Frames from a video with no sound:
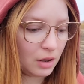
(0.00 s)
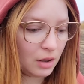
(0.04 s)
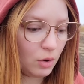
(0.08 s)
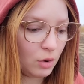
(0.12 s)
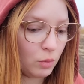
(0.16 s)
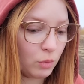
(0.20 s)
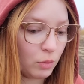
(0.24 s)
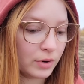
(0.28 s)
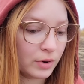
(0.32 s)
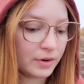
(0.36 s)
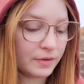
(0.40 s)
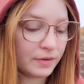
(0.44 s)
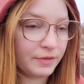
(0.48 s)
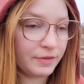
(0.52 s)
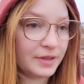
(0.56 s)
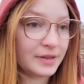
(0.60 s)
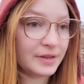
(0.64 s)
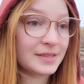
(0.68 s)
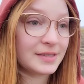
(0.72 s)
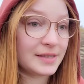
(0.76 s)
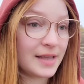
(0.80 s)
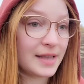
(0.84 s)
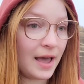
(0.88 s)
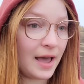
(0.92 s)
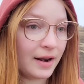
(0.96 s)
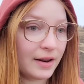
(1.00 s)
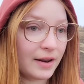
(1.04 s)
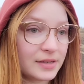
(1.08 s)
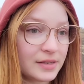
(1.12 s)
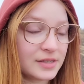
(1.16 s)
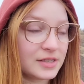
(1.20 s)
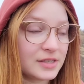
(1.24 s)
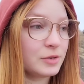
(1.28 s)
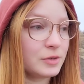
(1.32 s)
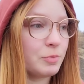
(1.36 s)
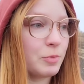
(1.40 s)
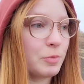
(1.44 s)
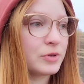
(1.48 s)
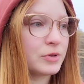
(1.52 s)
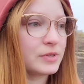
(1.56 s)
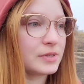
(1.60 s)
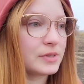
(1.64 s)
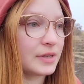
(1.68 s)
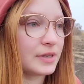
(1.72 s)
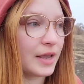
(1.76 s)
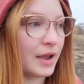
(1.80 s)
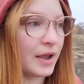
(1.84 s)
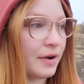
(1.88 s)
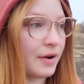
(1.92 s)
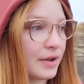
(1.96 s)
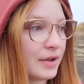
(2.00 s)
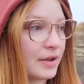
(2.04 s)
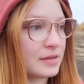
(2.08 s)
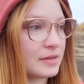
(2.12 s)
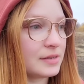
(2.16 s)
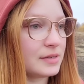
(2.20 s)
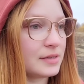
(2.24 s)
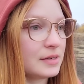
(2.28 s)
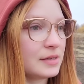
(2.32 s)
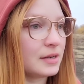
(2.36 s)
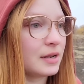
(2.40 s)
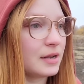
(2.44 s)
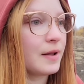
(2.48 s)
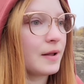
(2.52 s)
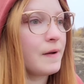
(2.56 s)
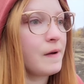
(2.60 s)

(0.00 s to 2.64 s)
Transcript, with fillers: one of the saddest, most scariest